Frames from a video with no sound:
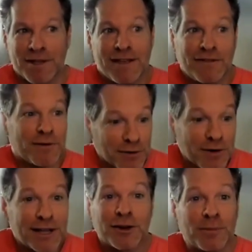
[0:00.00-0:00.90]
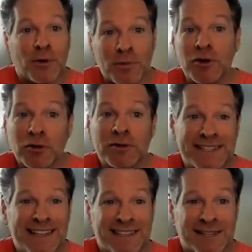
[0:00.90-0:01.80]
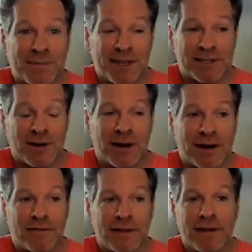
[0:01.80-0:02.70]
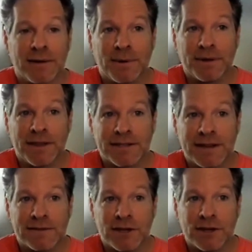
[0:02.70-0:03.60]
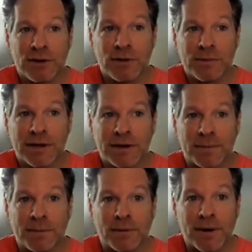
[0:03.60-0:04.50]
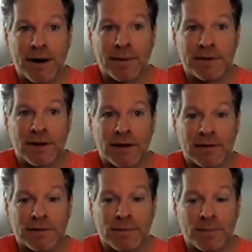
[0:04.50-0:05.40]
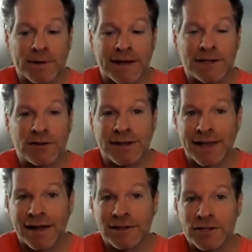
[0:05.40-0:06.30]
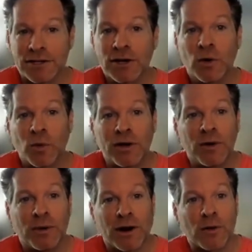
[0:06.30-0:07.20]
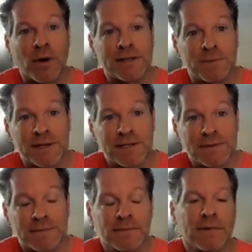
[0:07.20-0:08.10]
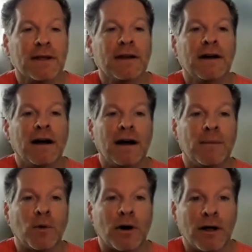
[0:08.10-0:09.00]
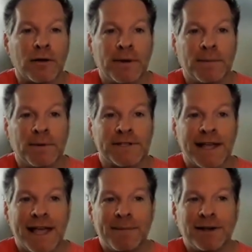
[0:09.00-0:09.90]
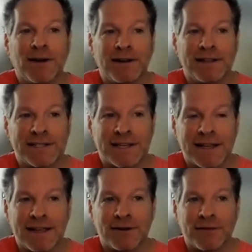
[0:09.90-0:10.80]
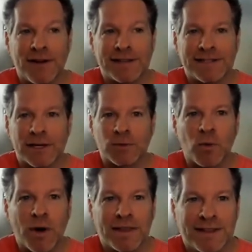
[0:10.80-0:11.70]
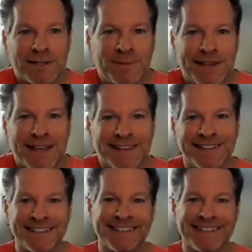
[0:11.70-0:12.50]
if you look at their poop, you'll see that something's off, but this gives the human a prompt to potentially catch what you would otherwise miss. Or other people say, hey, my dog is sick, and their vet says, well, when did this begin?